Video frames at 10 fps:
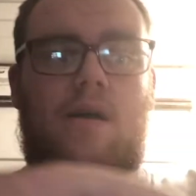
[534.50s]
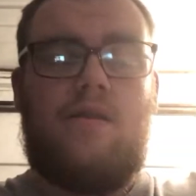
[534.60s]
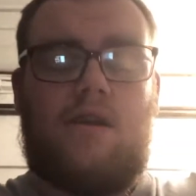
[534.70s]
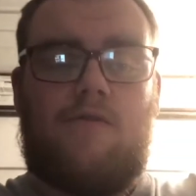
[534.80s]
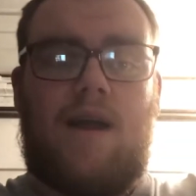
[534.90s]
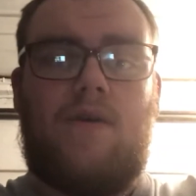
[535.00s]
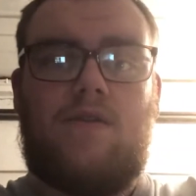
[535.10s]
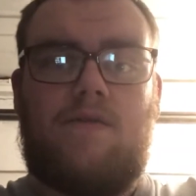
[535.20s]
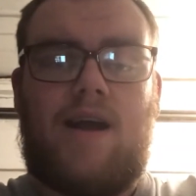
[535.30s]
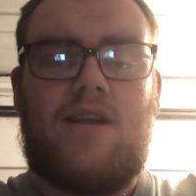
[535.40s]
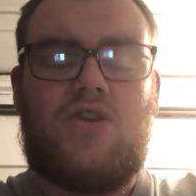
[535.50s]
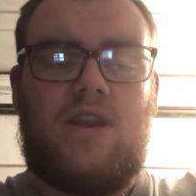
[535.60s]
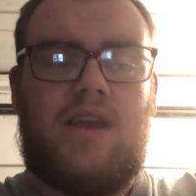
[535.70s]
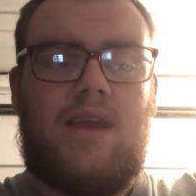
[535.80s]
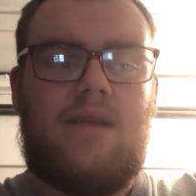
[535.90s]
The crowds were
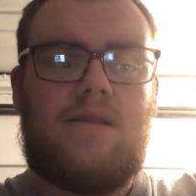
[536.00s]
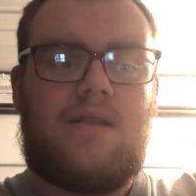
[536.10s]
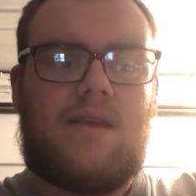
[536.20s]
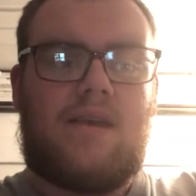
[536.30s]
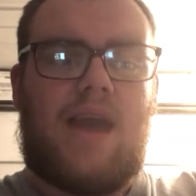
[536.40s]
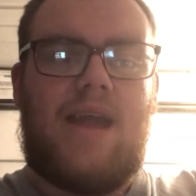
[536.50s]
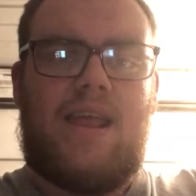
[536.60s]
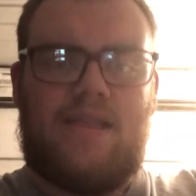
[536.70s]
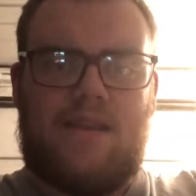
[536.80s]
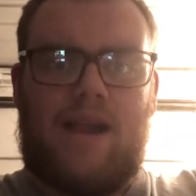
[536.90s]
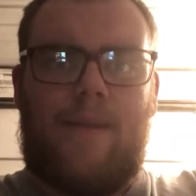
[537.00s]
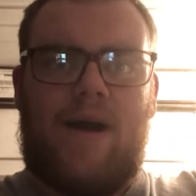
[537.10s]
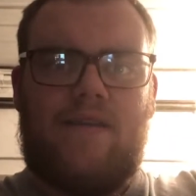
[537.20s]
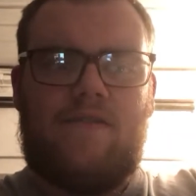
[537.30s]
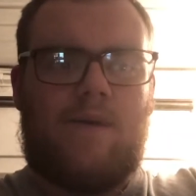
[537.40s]
actually getting into that
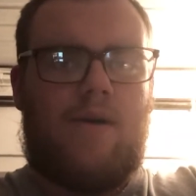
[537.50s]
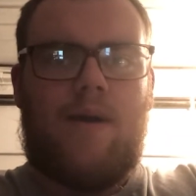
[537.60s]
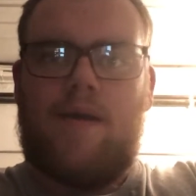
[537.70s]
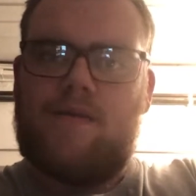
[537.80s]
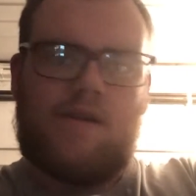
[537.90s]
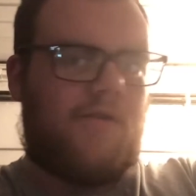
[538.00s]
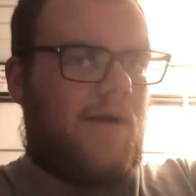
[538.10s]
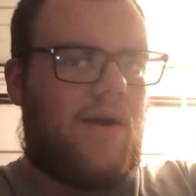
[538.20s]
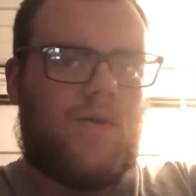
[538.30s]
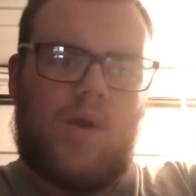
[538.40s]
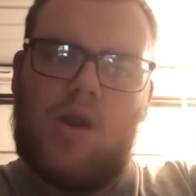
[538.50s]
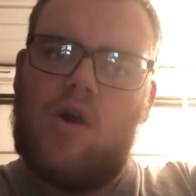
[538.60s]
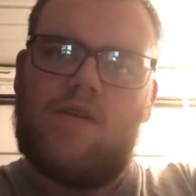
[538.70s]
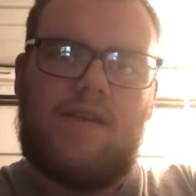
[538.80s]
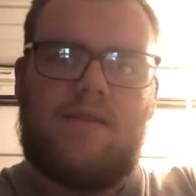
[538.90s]
match as well, whereas the crowd were
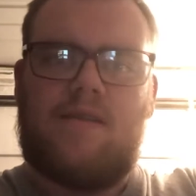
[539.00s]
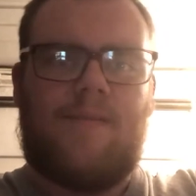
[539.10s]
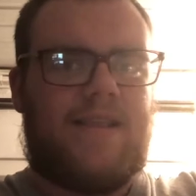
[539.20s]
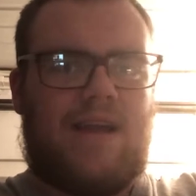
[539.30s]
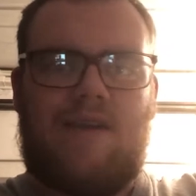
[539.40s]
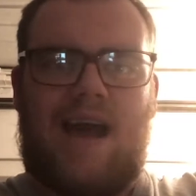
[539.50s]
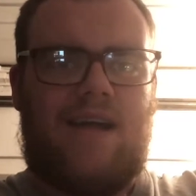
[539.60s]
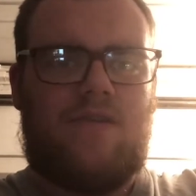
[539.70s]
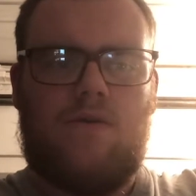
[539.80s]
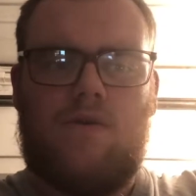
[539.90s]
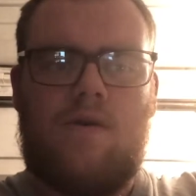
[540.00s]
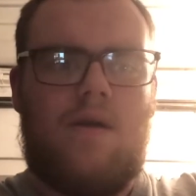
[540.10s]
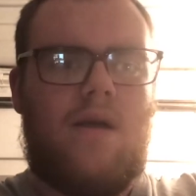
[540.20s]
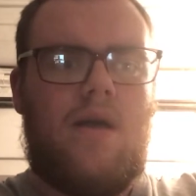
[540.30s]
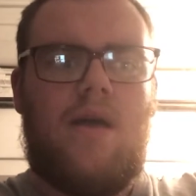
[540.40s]
not into SmackDown at all.
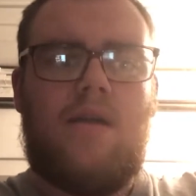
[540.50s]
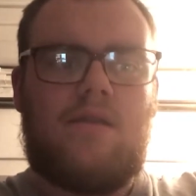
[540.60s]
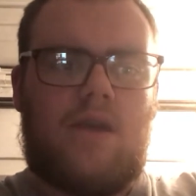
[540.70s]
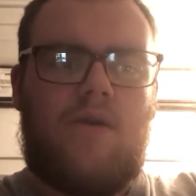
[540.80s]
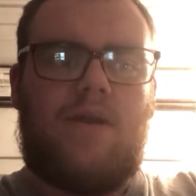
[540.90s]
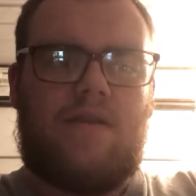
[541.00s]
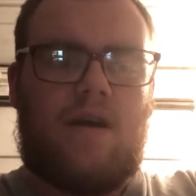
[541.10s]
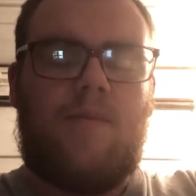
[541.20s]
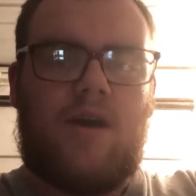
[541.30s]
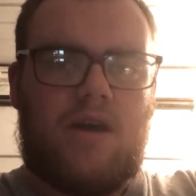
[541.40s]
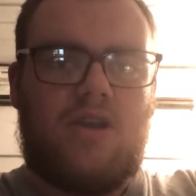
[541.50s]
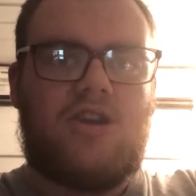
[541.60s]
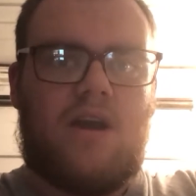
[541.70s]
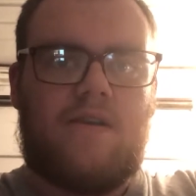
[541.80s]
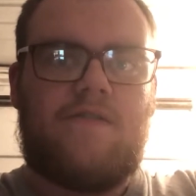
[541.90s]
The only time I heard
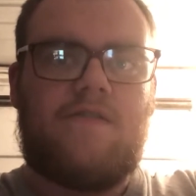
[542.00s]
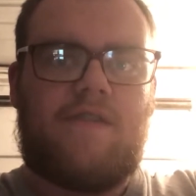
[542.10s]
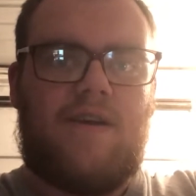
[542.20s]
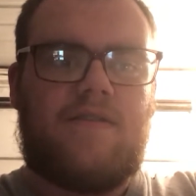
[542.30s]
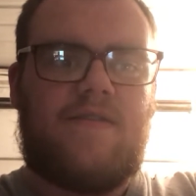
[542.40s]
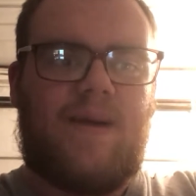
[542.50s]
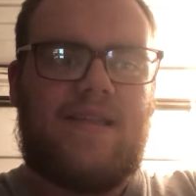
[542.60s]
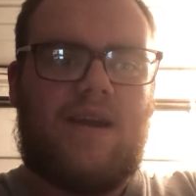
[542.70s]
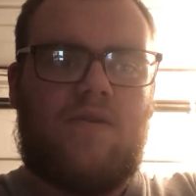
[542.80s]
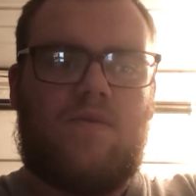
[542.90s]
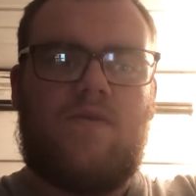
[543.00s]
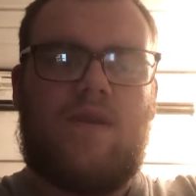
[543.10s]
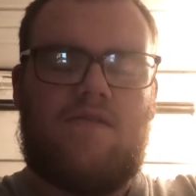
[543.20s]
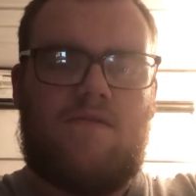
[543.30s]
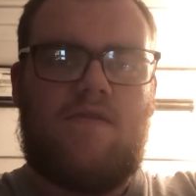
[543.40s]
chants from the crowd at SmackDown was
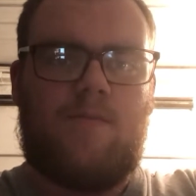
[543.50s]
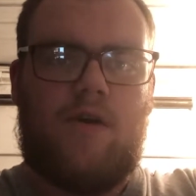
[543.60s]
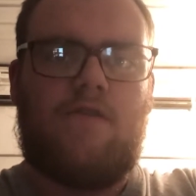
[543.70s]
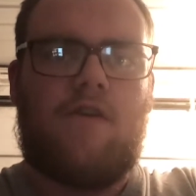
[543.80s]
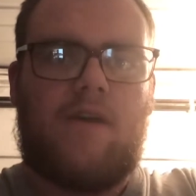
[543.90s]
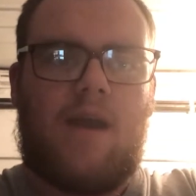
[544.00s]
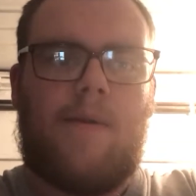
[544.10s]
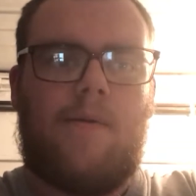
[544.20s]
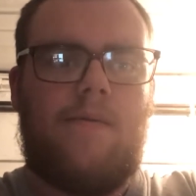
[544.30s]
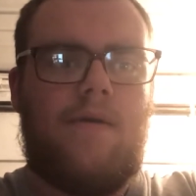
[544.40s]
when Samoa Joe came out.